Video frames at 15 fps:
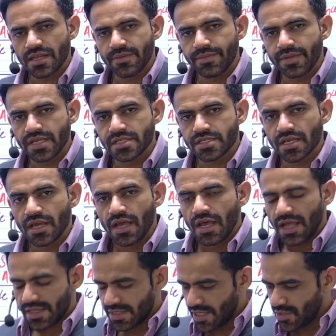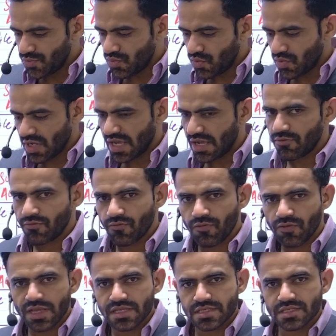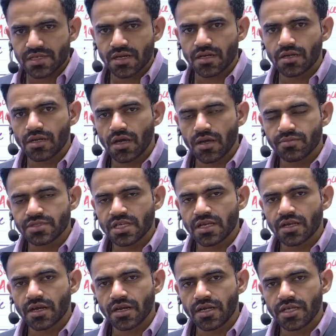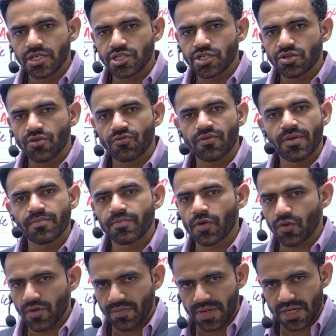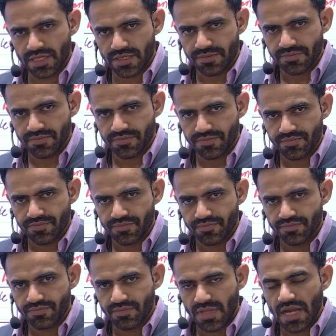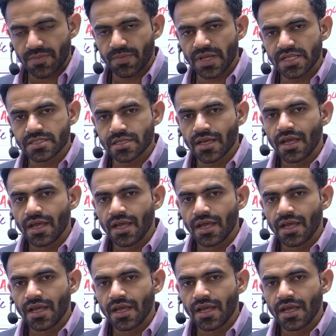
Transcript: means they do not have fixed terms and condition of employment. That means